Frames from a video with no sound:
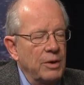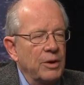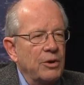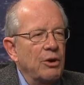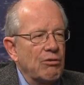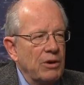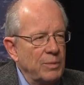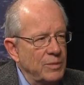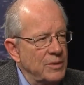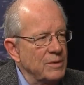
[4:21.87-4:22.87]
Europe
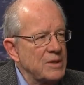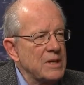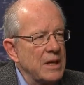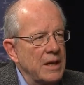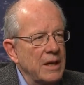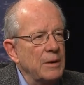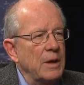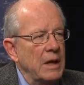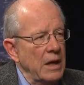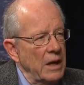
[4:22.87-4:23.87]
to say,
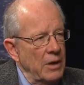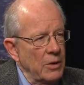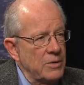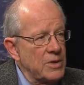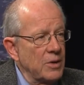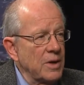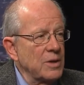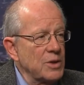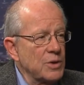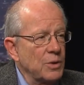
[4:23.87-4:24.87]
here's our
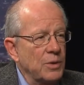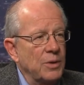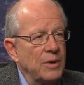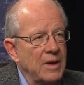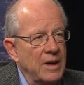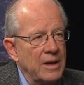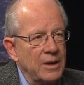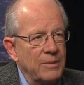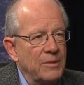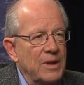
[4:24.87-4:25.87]
concern,
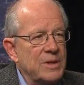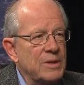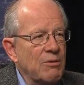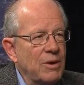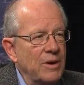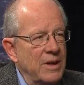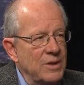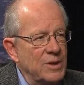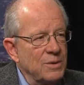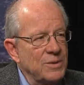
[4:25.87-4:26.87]
these are our
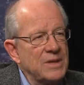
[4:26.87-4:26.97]
issues.